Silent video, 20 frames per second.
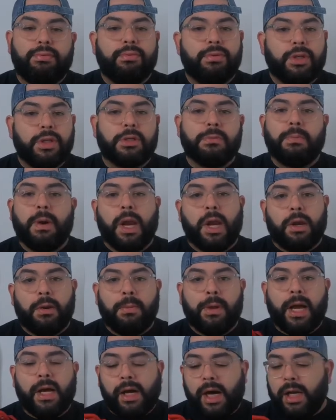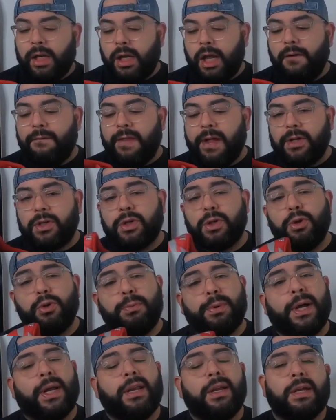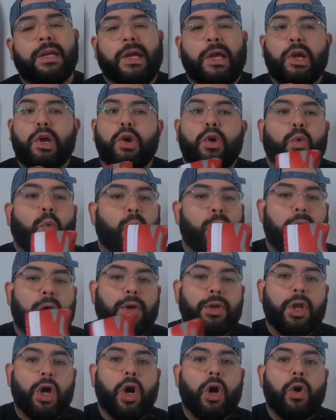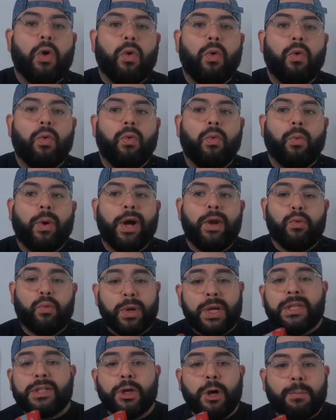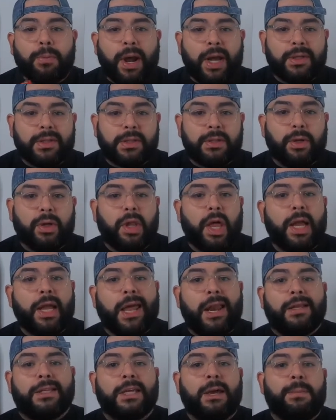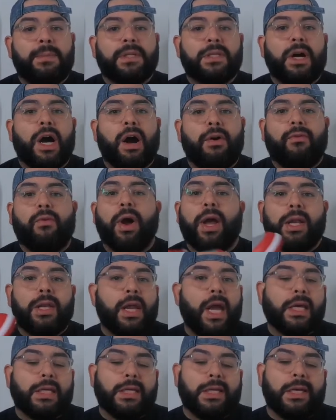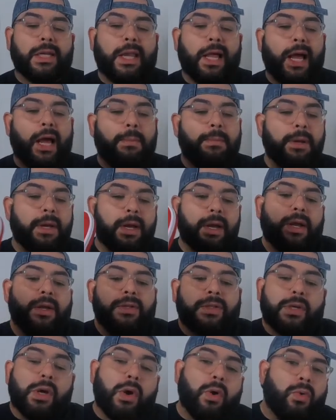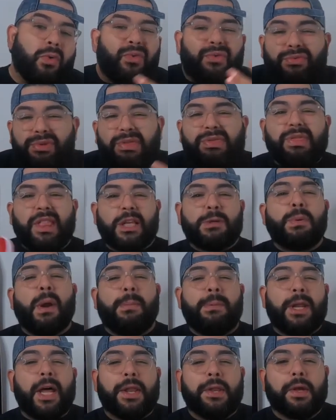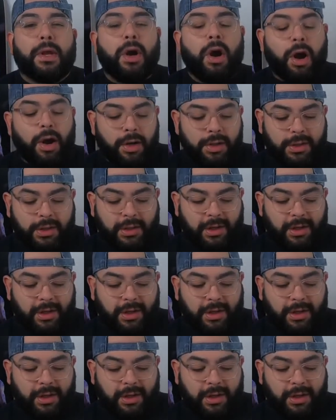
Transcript: just money to me. I love that shoe, but we all know what resale prices look like anytime it's an Off-White Nike collab. So that's probably not in the cards,